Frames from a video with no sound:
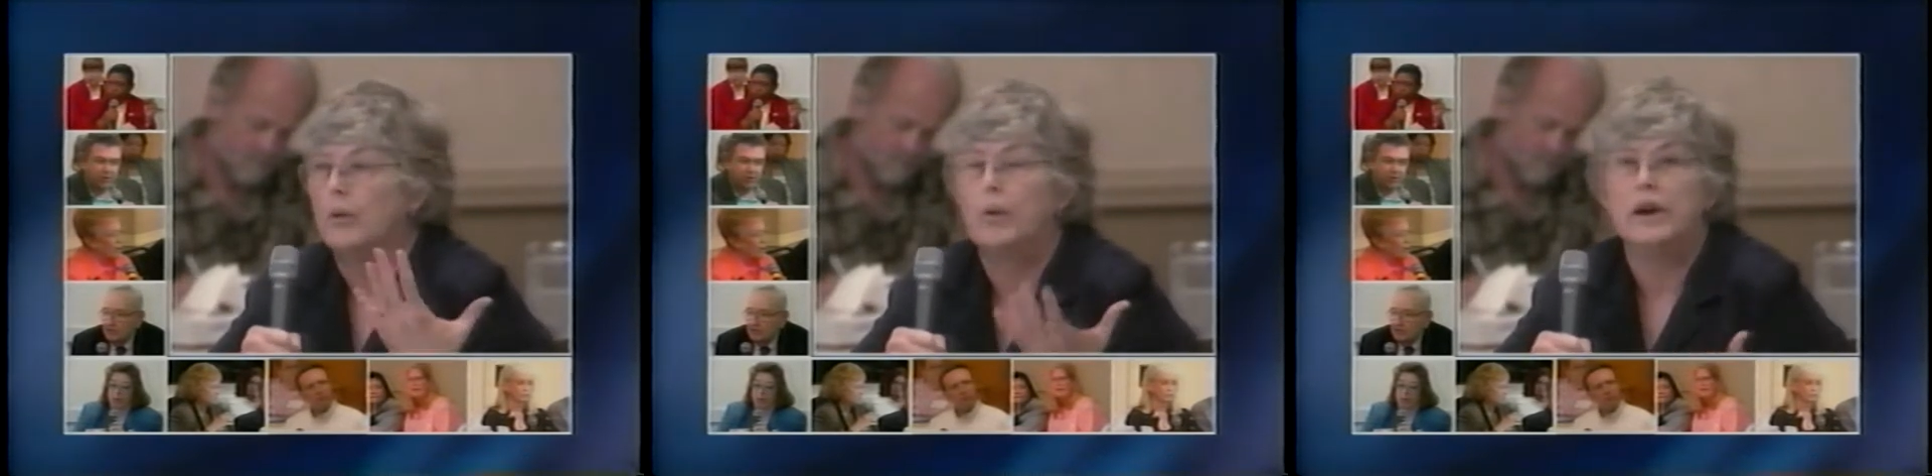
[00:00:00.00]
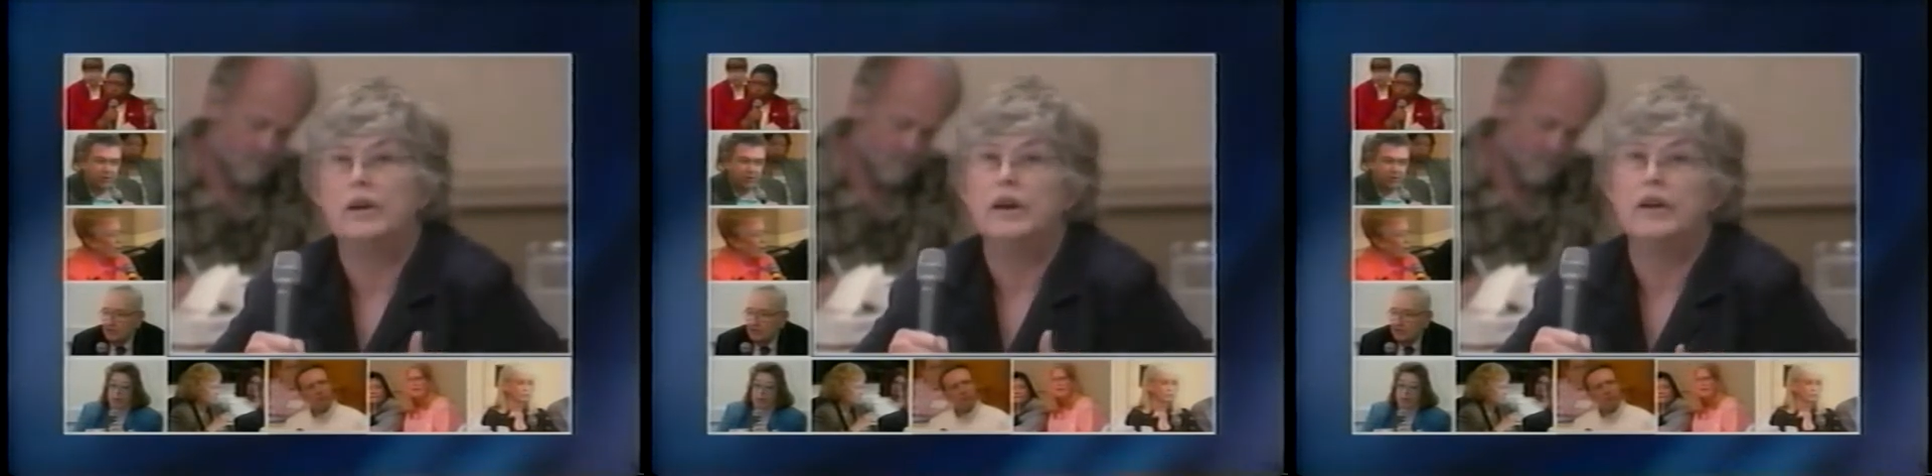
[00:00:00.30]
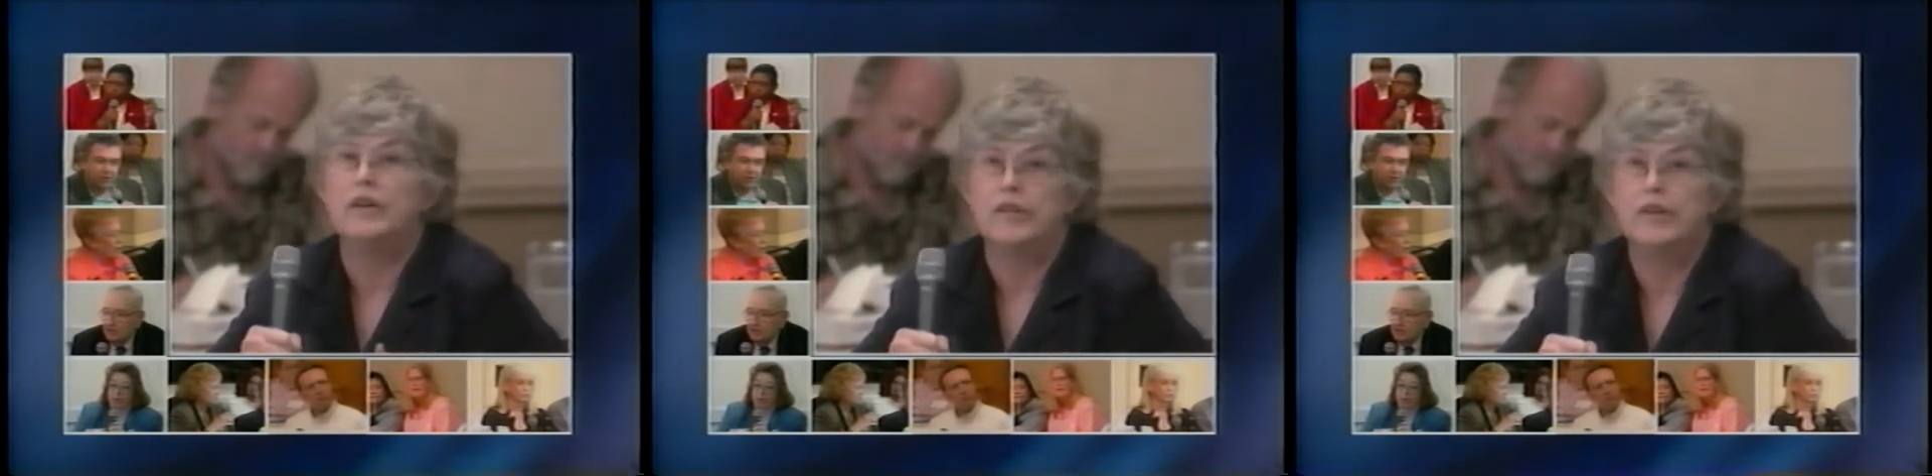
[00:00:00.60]
what
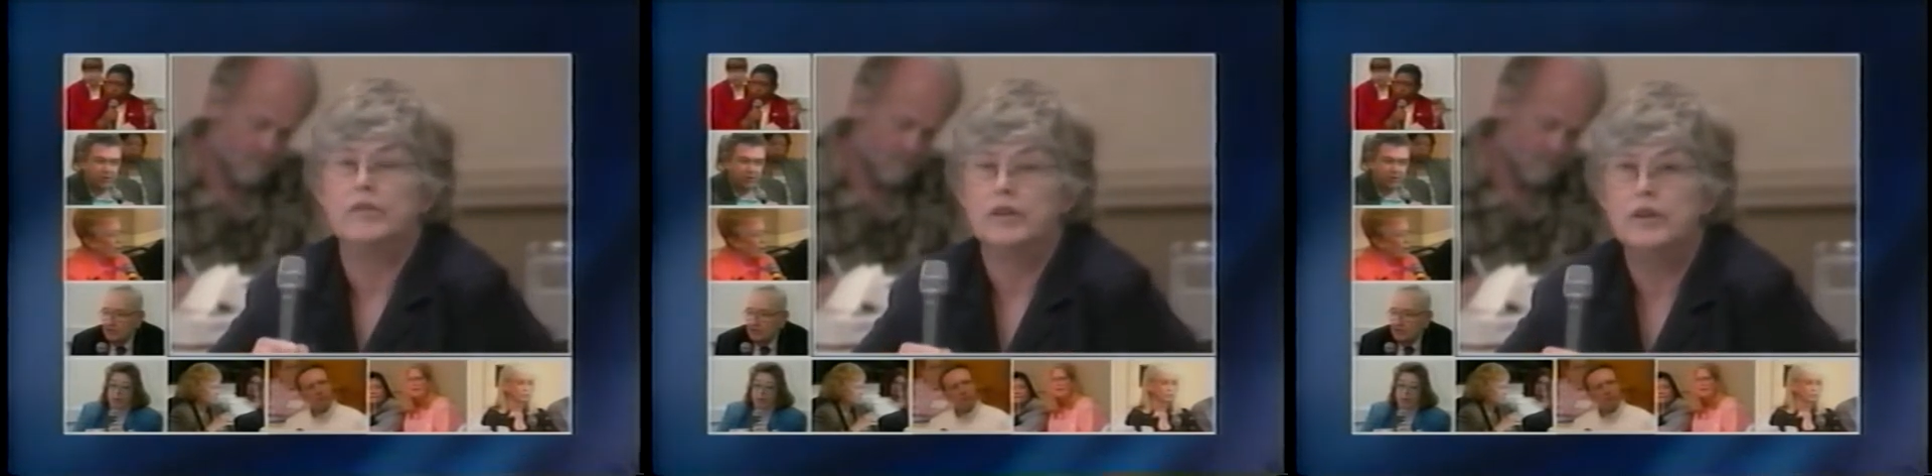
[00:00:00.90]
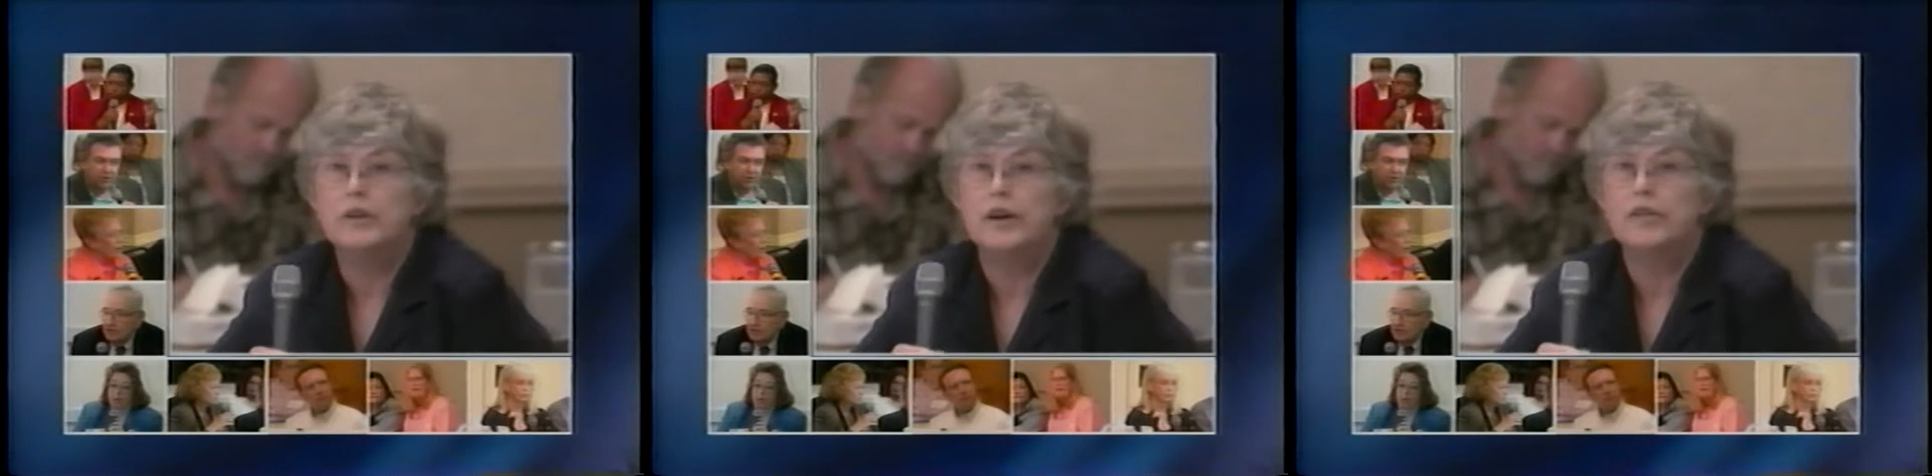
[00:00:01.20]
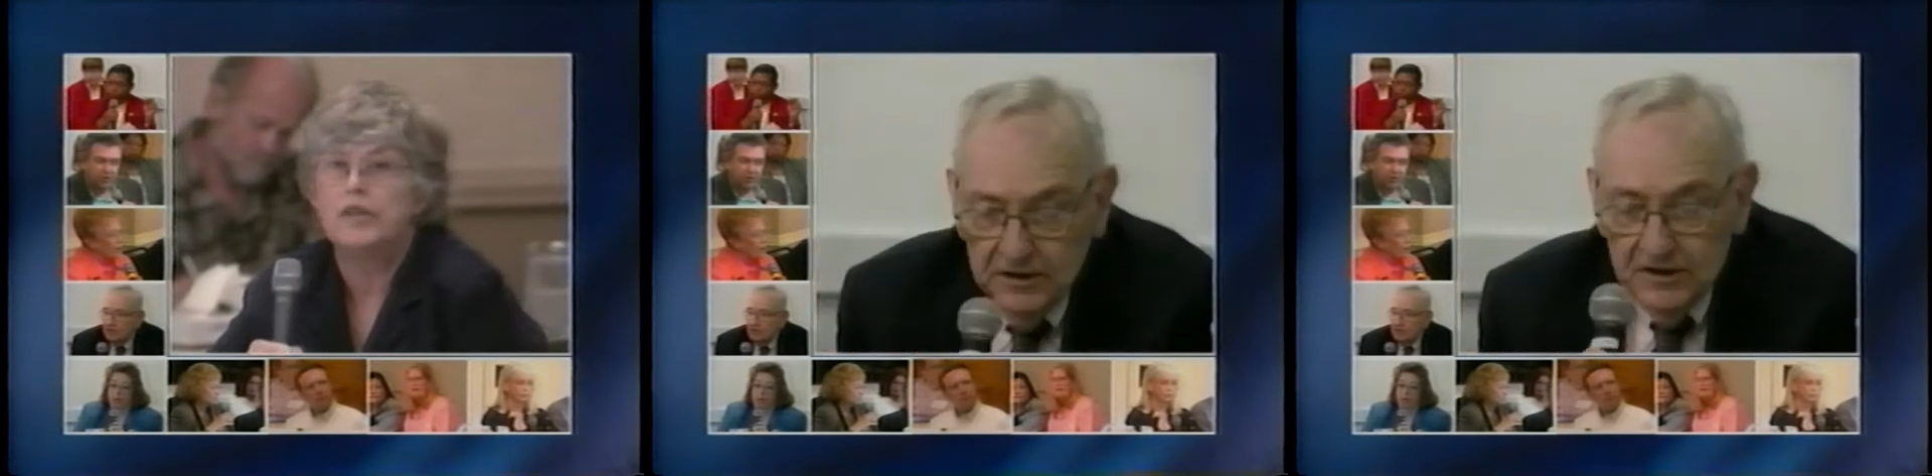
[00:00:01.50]
good does it do us?